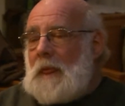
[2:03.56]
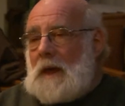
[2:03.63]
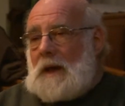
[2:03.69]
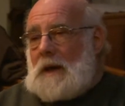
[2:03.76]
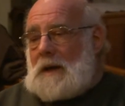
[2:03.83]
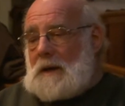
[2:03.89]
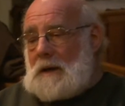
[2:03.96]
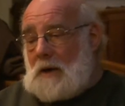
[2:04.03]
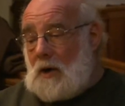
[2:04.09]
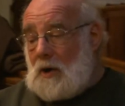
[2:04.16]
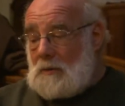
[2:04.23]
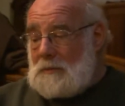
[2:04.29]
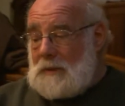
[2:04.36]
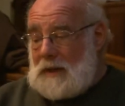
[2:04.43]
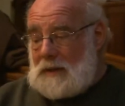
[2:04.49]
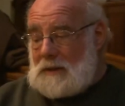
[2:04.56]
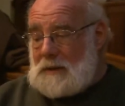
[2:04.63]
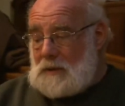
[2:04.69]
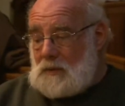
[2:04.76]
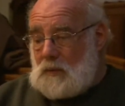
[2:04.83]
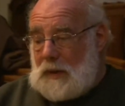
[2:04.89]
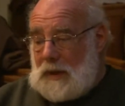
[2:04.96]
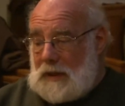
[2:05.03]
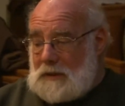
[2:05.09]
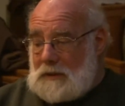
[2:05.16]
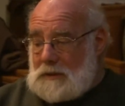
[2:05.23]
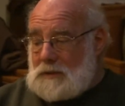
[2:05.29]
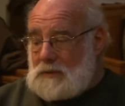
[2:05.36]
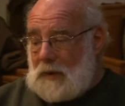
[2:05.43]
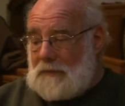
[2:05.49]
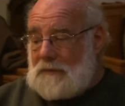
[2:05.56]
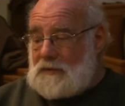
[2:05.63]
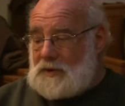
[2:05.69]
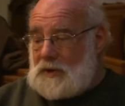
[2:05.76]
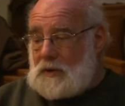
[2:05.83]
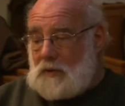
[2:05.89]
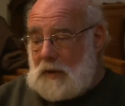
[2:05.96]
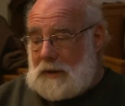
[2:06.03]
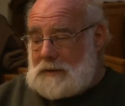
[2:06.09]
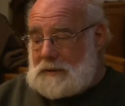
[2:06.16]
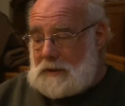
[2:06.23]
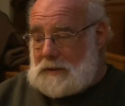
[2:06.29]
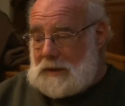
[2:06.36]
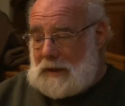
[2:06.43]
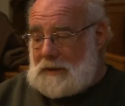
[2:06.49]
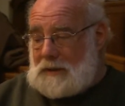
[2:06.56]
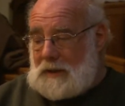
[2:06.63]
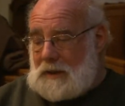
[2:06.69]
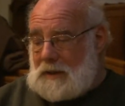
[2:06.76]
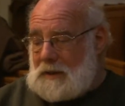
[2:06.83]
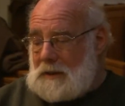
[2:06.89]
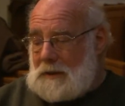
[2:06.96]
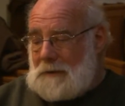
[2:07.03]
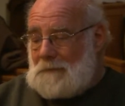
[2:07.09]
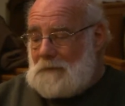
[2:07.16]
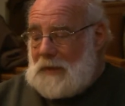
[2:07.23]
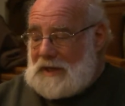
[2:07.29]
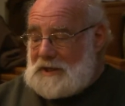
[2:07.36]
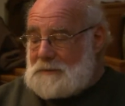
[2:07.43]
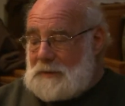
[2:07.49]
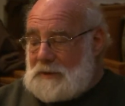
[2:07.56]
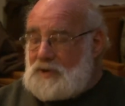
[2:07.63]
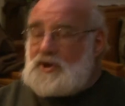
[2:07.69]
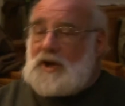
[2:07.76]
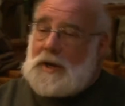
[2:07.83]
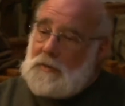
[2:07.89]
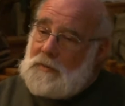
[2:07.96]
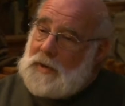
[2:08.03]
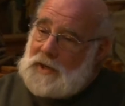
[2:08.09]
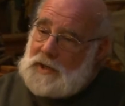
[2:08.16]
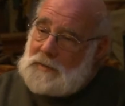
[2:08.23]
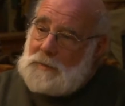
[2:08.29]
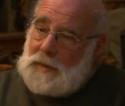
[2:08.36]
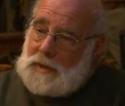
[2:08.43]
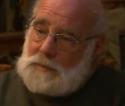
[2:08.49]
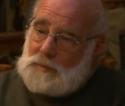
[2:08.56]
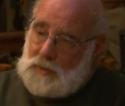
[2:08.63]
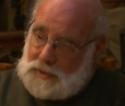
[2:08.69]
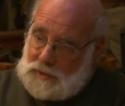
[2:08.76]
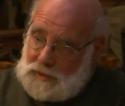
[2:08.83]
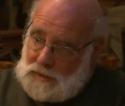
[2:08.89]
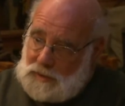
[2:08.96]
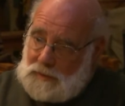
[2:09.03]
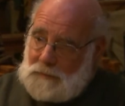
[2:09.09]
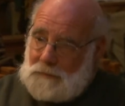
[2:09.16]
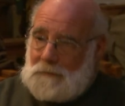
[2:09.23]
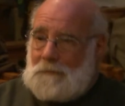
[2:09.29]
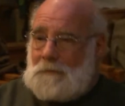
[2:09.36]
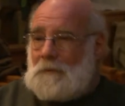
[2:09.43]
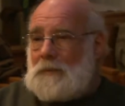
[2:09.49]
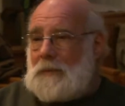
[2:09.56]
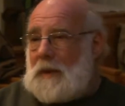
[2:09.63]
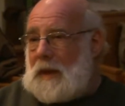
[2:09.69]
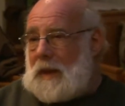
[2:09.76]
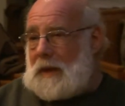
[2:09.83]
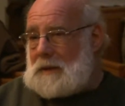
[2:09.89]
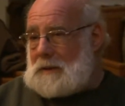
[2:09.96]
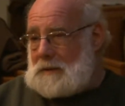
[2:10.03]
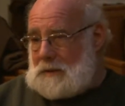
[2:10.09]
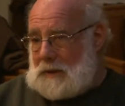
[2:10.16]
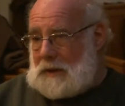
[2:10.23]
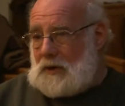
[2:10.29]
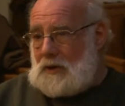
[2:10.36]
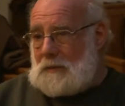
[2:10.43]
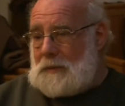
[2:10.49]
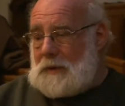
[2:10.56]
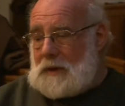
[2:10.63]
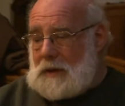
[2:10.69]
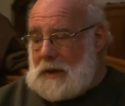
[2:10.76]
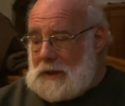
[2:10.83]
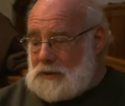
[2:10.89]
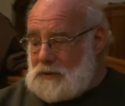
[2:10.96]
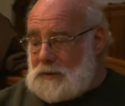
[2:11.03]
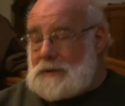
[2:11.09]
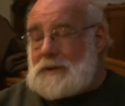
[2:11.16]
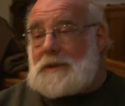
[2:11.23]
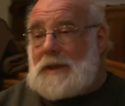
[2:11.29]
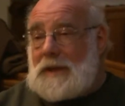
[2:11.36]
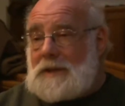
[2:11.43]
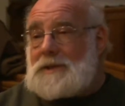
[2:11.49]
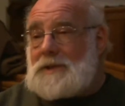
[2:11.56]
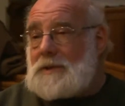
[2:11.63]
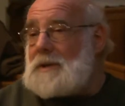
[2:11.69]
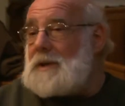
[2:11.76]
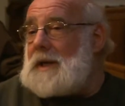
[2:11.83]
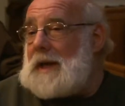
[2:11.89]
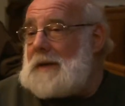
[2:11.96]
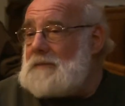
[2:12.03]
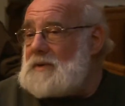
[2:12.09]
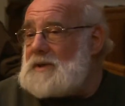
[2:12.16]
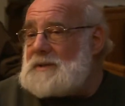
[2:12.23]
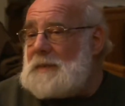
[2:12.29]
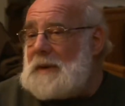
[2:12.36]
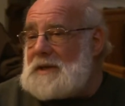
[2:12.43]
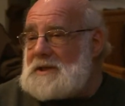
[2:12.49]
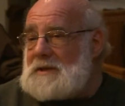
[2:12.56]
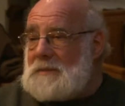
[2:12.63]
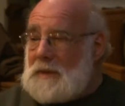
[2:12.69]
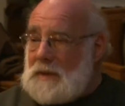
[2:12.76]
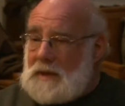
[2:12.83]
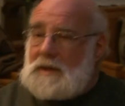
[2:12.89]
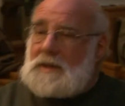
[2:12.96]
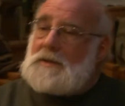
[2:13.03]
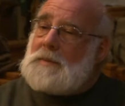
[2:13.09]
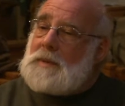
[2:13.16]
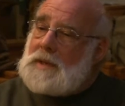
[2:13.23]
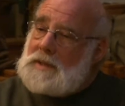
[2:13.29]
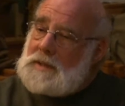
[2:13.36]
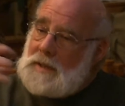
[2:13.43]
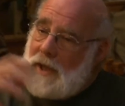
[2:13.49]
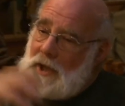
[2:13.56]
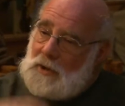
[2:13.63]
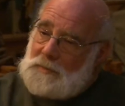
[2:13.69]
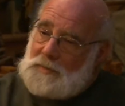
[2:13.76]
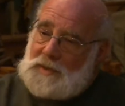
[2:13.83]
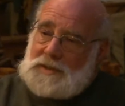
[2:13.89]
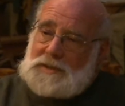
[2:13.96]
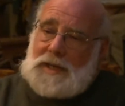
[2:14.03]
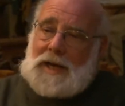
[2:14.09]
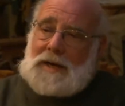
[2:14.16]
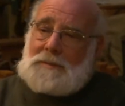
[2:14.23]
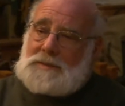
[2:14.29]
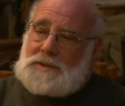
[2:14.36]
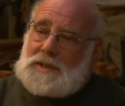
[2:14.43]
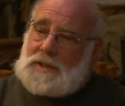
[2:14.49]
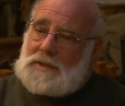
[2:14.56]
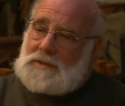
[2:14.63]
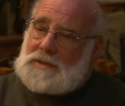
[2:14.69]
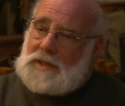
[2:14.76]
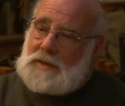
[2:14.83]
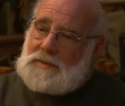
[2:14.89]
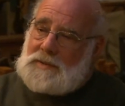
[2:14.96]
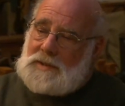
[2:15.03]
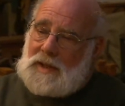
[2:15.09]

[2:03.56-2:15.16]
all mean that really this refugee crisis, I think, has been generated by Britain and the European countries, and they certainly have a responsibility to begin to help the asylum seekers, I would